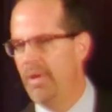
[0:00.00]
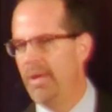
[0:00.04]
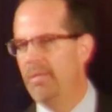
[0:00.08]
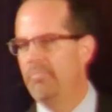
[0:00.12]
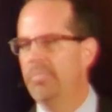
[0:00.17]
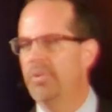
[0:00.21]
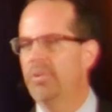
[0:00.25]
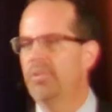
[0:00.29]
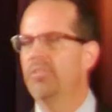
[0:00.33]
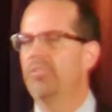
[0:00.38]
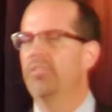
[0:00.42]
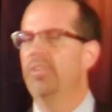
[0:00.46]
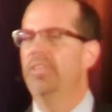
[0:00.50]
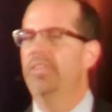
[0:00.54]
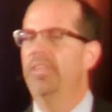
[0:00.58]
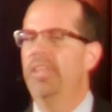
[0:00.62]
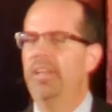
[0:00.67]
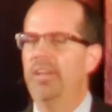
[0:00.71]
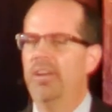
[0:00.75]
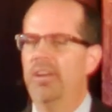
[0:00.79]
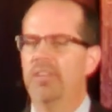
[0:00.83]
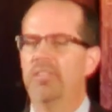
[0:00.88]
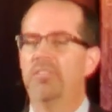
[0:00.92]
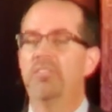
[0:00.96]
members, and
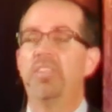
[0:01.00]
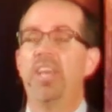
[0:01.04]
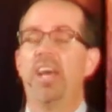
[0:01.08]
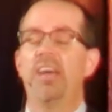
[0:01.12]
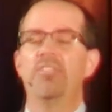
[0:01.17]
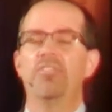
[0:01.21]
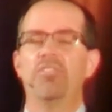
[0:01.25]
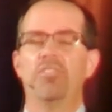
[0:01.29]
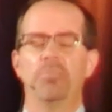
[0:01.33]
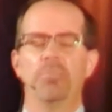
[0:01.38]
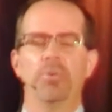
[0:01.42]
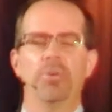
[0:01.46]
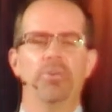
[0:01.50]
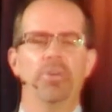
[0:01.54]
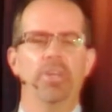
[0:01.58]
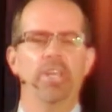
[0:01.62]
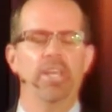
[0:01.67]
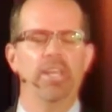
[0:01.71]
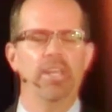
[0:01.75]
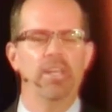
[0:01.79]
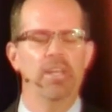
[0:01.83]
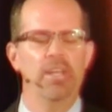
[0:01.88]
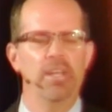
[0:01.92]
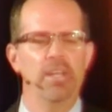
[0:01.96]
then our
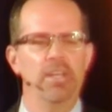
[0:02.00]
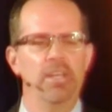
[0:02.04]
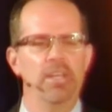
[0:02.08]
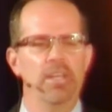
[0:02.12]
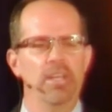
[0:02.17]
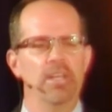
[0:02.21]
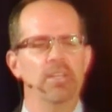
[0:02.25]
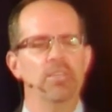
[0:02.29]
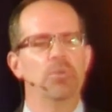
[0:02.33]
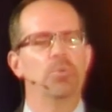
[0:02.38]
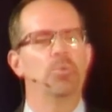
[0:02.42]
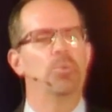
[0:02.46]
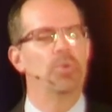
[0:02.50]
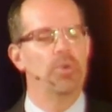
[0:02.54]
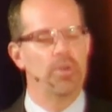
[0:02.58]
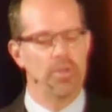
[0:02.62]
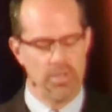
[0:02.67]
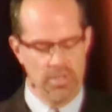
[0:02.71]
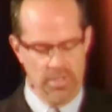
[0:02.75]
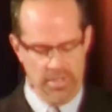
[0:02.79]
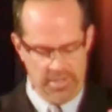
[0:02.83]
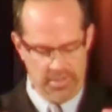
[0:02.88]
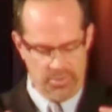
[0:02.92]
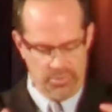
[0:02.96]
testimony in the
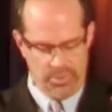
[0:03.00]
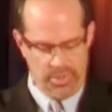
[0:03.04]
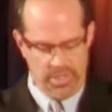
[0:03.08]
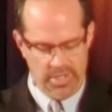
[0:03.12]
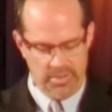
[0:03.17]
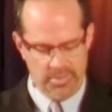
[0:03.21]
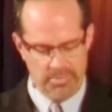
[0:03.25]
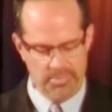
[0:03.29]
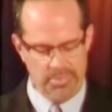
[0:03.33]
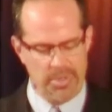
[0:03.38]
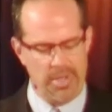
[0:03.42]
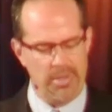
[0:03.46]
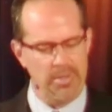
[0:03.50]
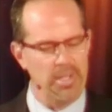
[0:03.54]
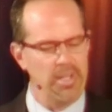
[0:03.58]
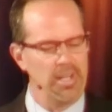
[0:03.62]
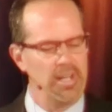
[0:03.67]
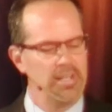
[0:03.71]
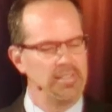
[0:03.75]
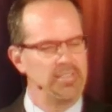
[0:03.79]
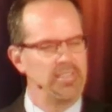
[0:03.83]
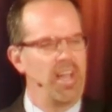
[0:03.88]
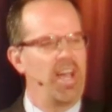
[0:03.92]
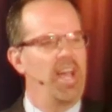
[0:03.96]
world is what
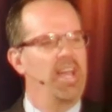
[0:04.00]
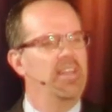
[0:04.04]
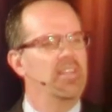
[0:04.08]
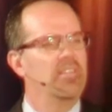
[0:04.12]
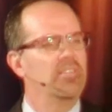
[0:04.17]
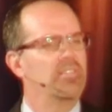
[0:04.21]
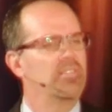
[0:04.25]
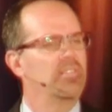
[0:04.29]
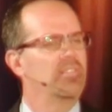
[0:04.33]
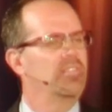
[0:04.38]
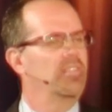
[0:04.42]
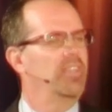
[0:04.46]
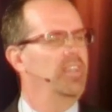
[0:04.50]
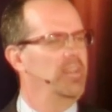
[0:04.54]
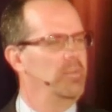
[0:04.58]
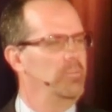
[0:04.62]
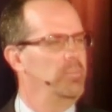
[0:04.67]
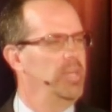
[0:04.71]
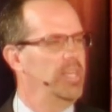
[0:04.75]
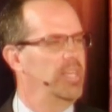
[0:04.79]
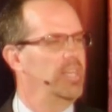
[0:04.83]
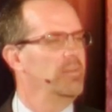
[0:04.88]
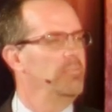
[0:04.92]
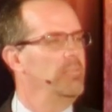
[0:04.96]
uh, Titus is going
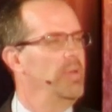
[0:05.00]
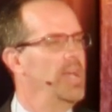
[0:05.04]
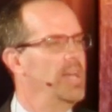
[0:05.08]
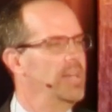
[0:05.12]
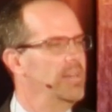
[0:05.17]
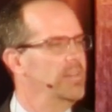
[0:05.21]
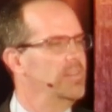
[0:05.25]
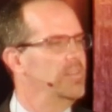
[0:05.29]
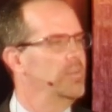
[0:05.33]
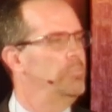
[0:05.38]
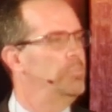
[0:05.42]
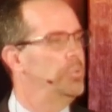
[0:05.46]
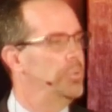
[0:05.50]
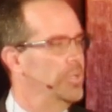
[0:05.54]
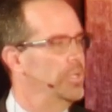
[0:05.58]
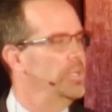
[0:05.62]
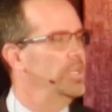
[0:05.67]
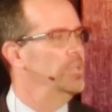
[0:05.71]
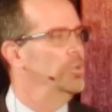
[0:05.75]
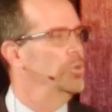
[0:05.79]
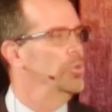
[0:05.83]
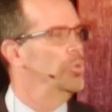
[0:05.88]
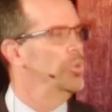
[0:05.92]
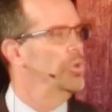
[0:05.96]
to be commanded to
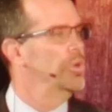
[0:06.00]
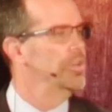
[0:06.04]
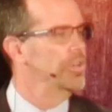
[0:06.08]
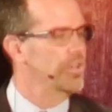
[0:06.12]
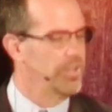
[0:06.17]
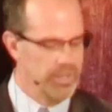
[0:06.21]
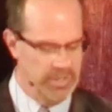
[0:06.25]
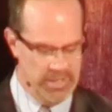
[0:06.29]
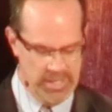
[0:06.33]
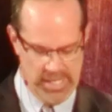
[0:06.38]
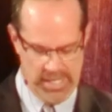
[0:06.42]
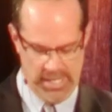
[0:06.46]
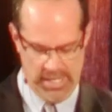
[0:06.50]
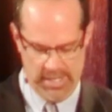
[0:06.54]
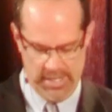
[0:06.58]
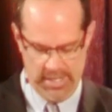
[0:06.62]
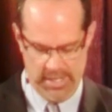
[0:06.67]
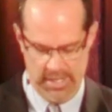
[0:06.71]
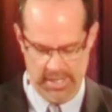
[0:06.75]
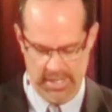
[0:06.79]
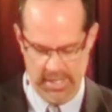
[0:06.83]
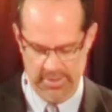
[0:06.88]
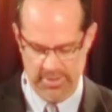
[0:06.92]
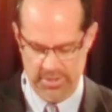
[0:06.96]
put in order
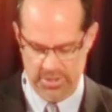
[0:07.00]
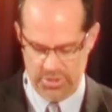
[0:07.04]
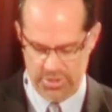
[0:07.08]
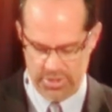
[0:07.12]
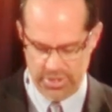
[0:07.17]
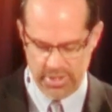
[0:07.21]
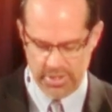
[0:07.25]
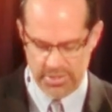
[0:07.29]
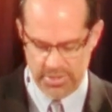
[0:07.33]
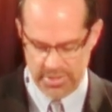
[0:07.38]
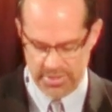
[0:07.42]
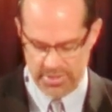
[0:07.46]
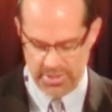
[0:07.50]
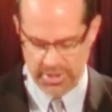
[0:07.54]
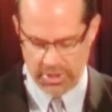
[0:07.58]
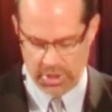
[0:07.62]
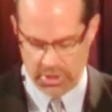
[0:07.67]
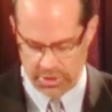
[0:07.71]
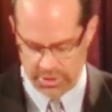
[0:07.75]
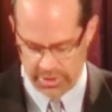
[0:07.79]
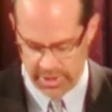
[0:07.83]
in the churches in